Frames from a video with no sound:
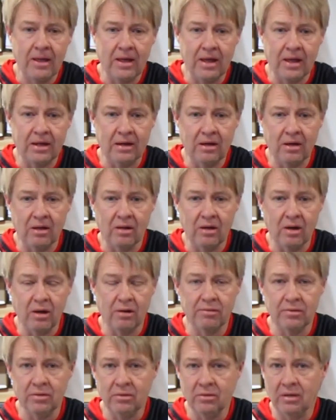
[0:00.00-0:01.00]
and I'll
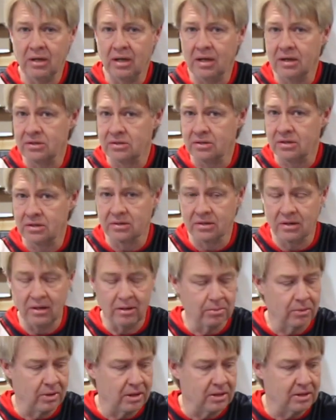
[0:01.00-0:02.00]
offer you guys just an
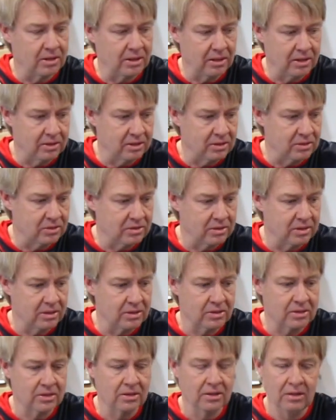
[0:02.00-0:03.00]
upgrade kit that's
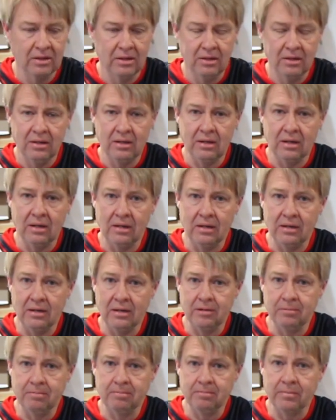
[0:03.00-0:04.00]
just
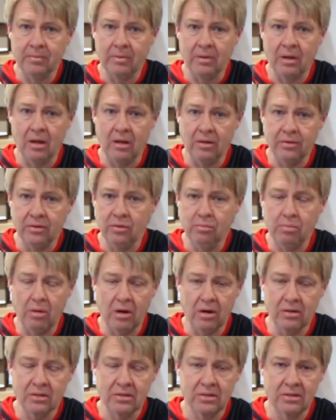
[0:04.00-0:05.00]
all new
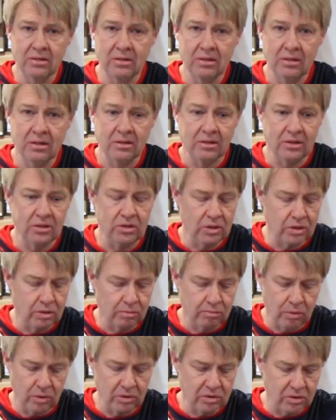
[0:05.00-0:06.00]
parts that you
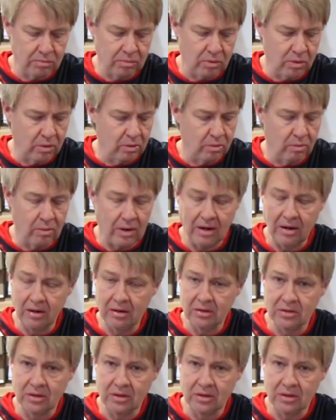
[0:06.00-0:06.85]
could point-to-point wire.